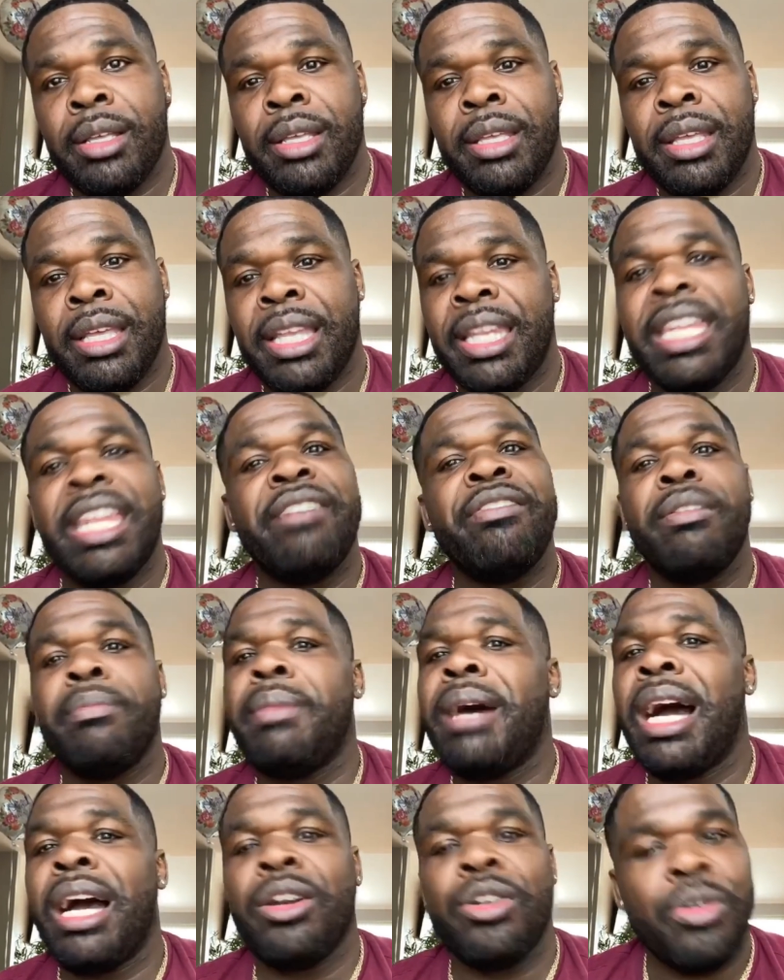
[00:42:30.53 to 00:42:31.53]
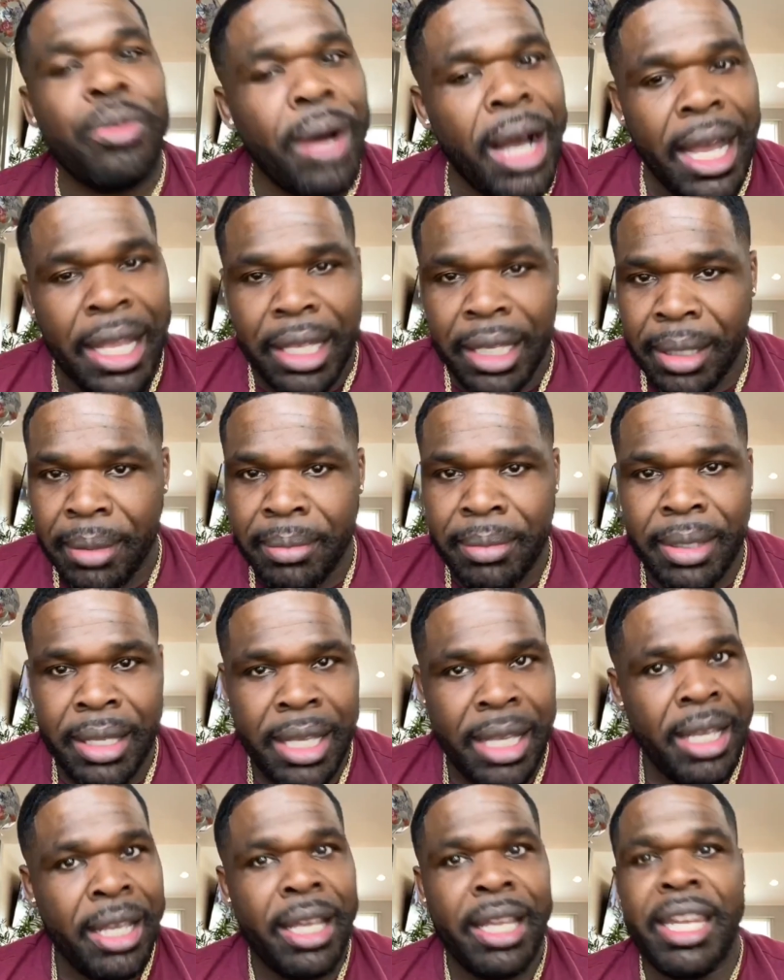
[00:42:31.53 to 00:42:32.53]
never mind who I am,
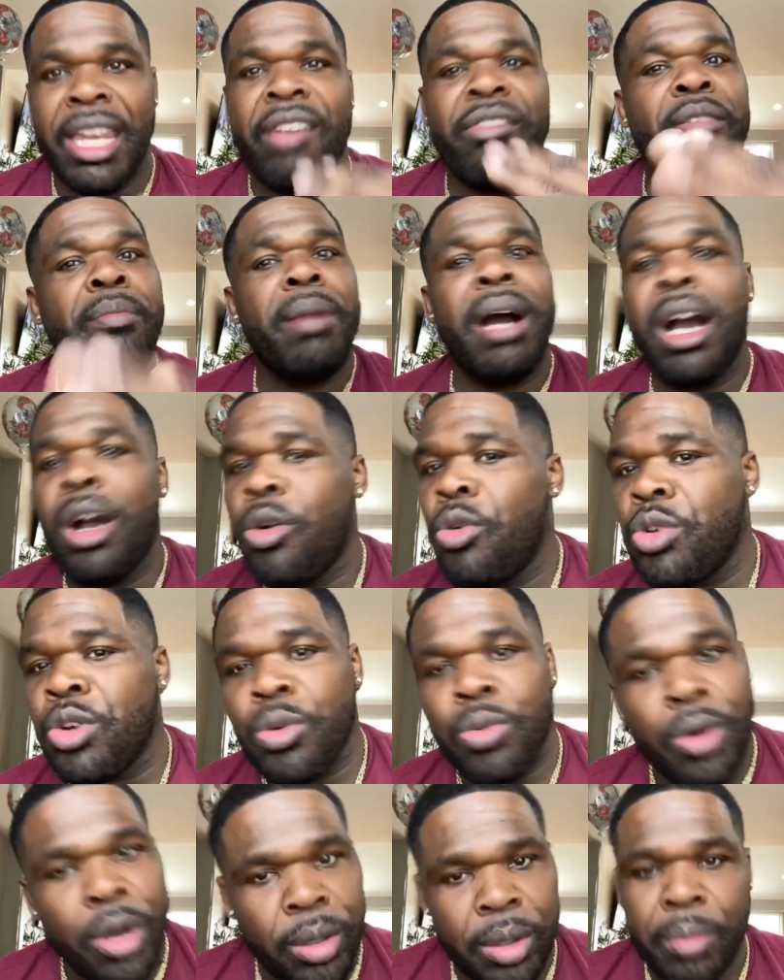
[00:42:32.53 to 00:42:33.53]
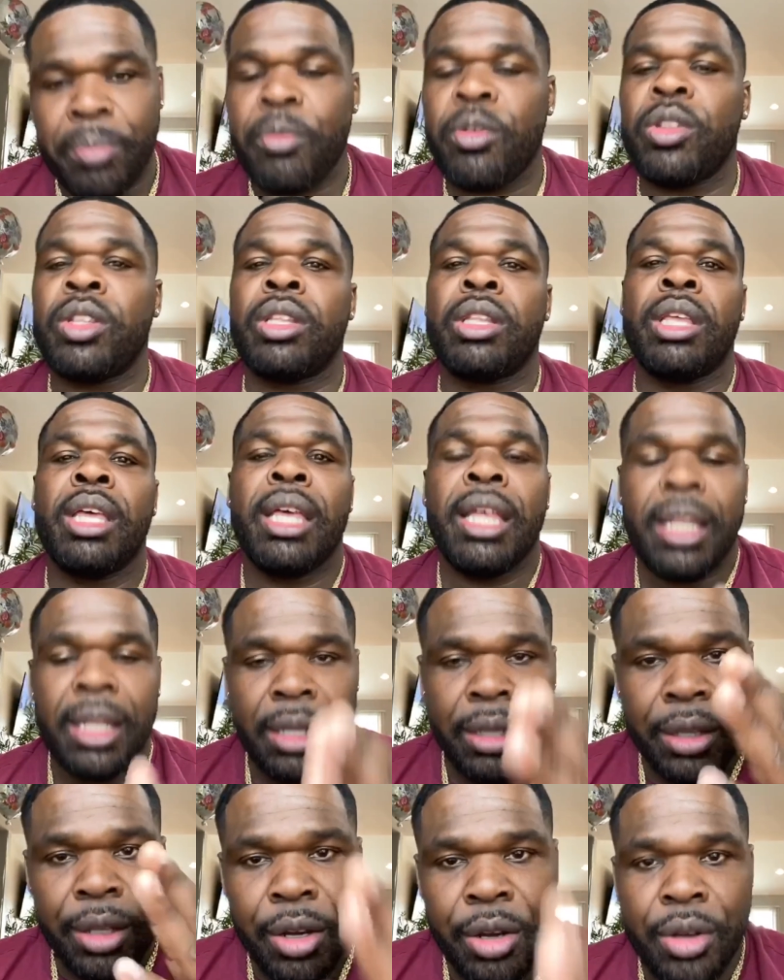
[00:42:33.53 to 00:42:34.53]
never mind who the world,
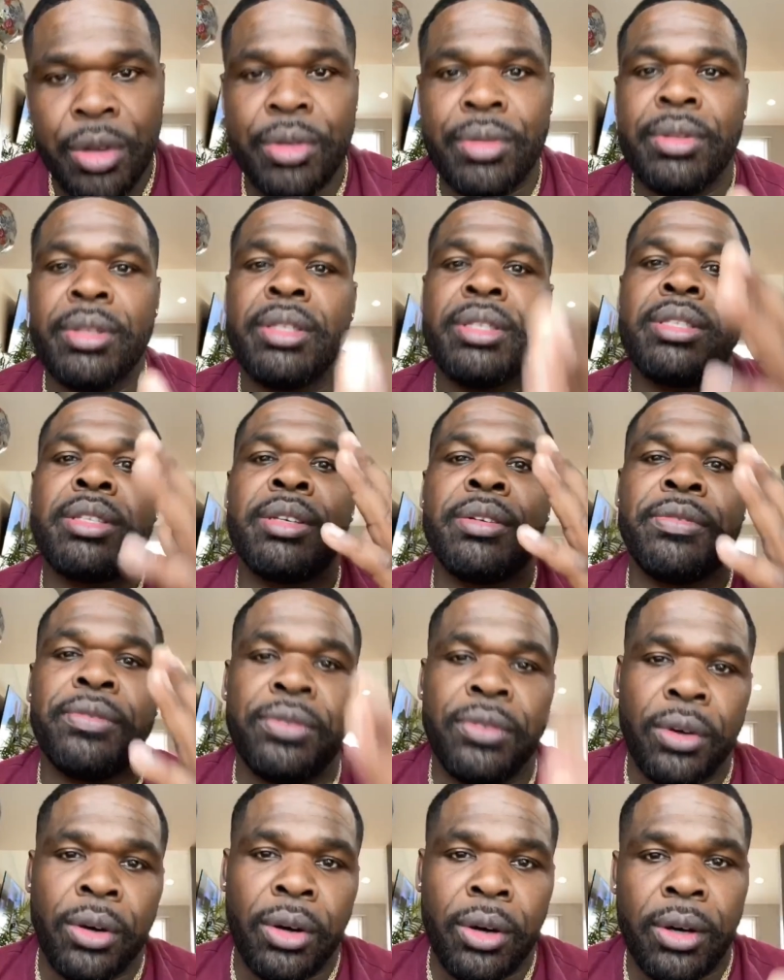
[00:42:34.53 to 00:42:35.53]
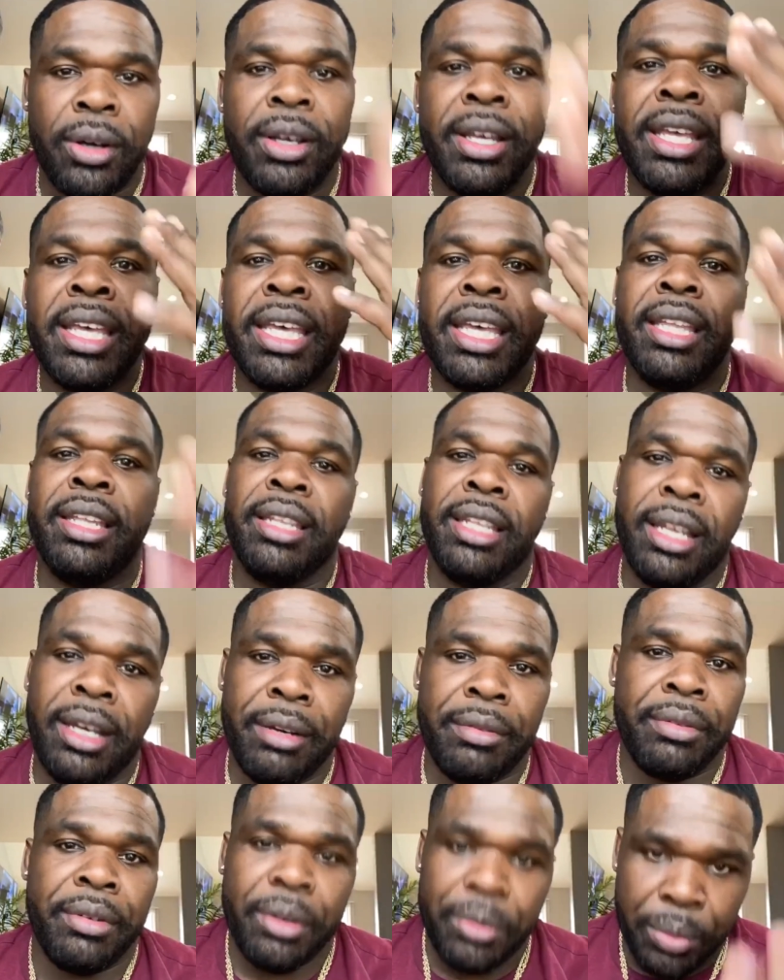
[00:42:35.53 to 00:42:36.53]
learn to fall in
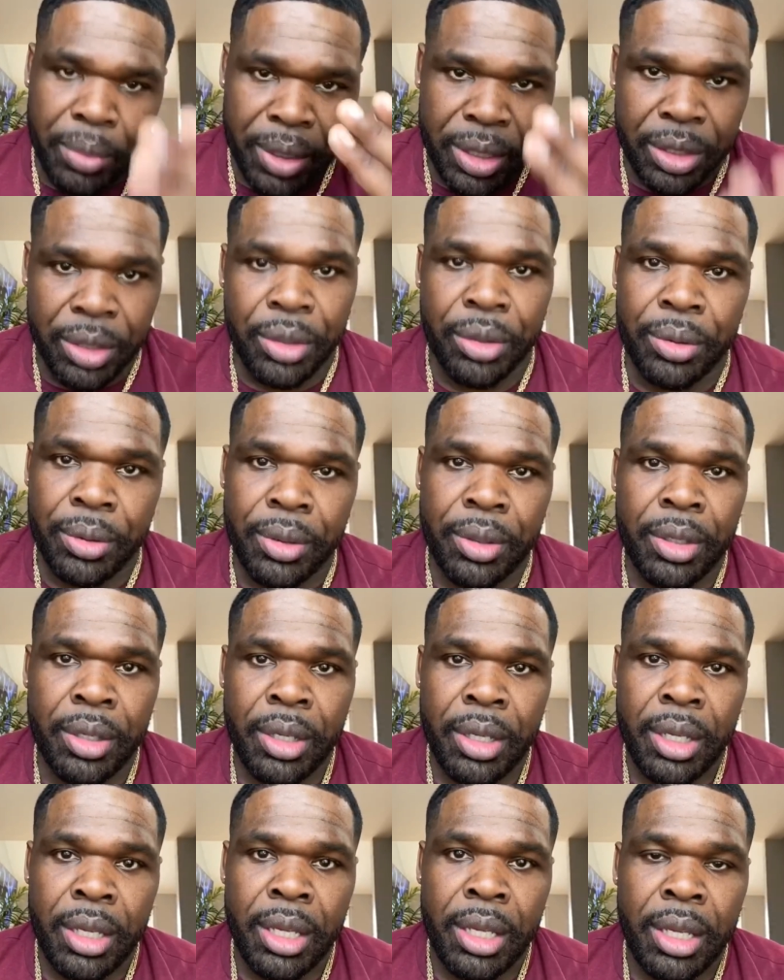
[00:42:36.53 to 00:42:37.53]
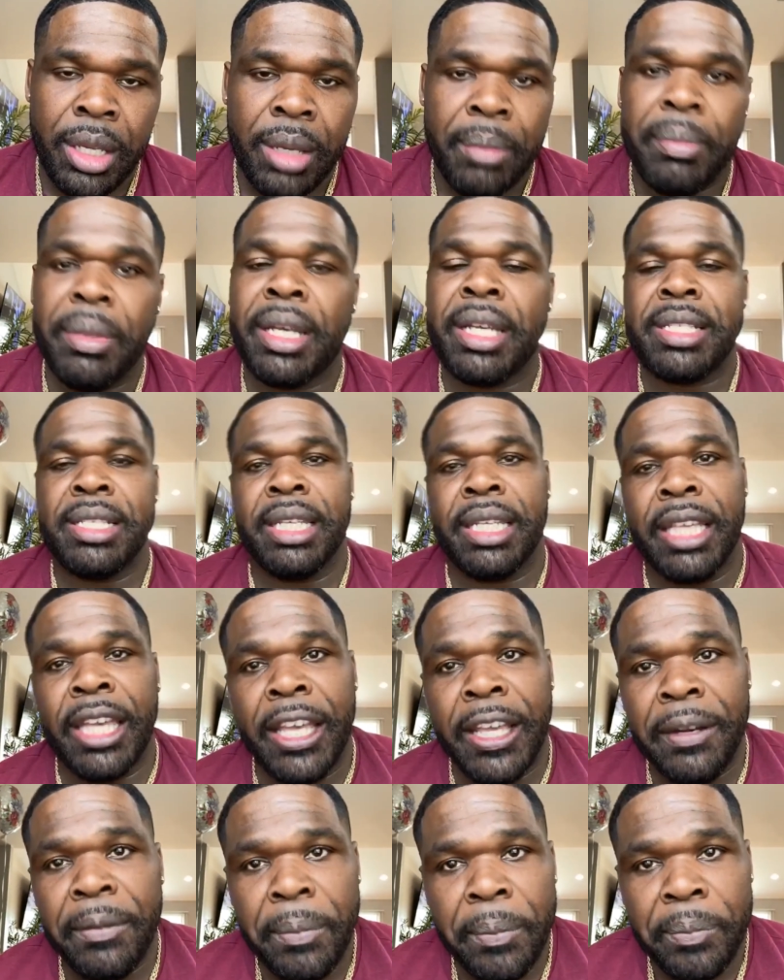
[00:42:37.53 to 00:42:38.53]
love with you. Because
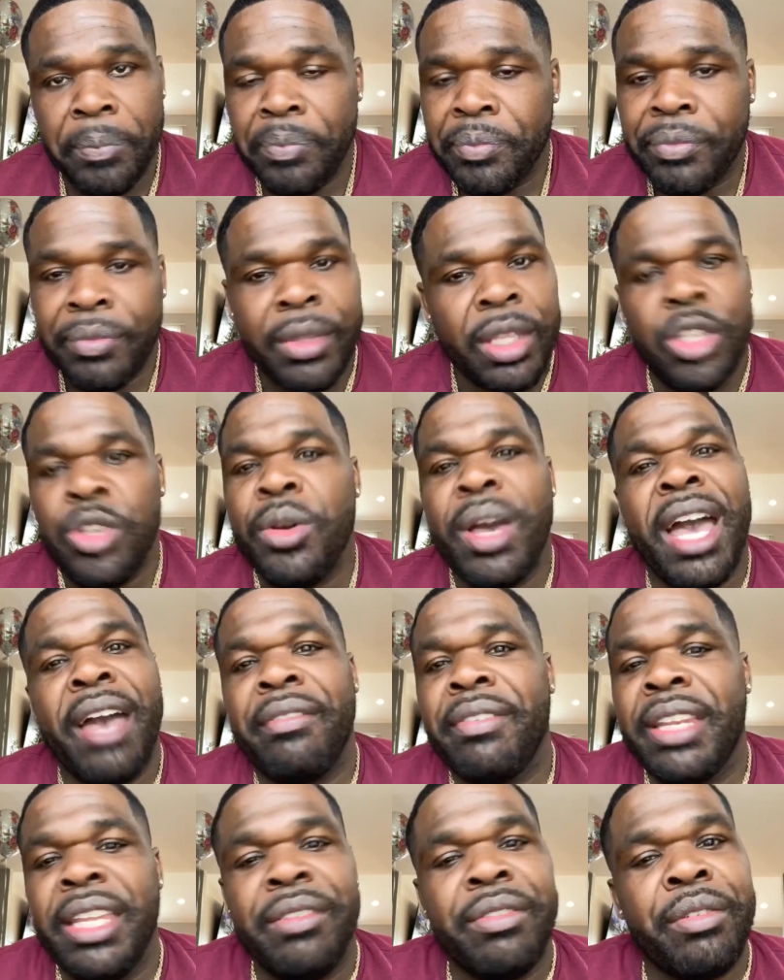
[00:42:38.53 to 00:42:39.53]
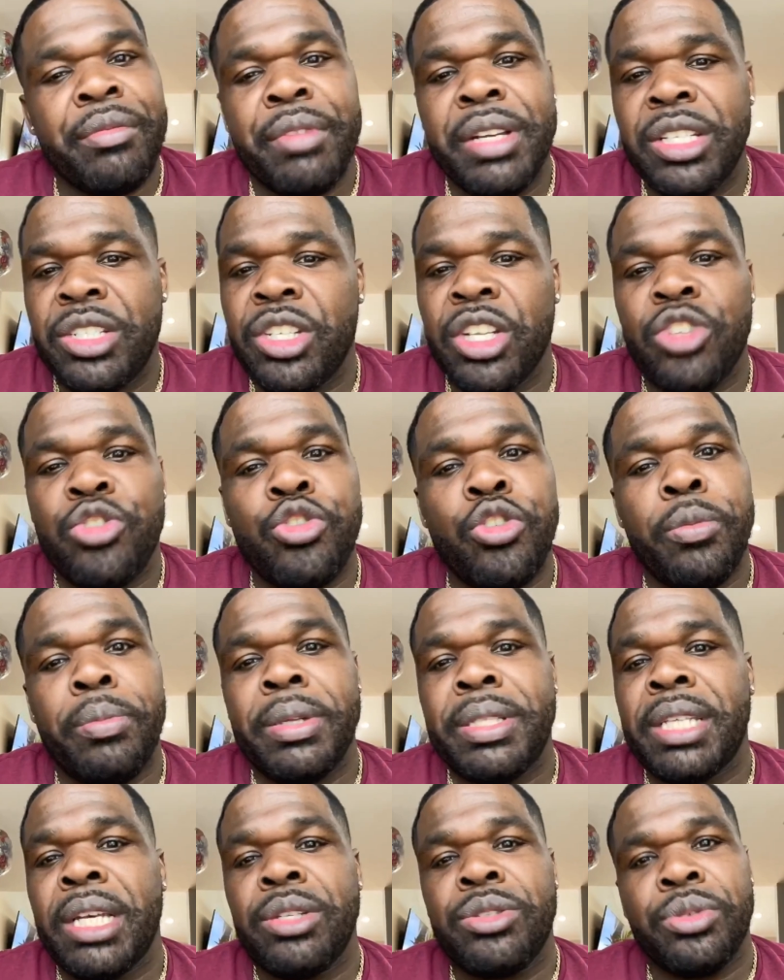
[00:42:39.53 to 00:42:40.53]
again, you haven't even reached your true
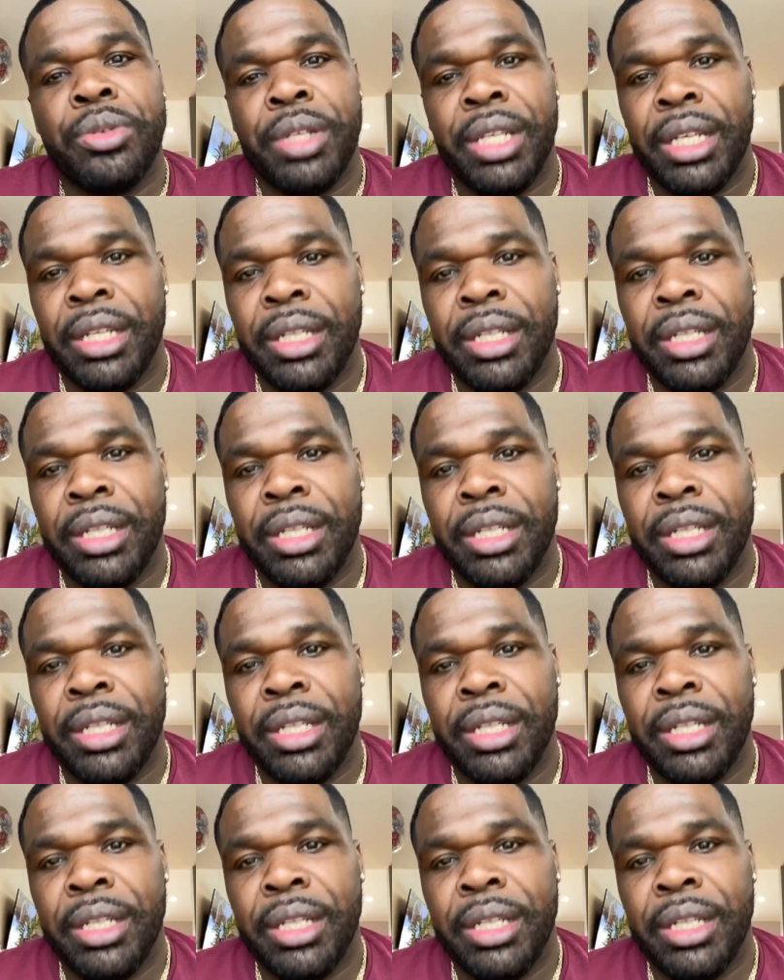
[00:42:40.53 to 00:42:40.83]
potential yet.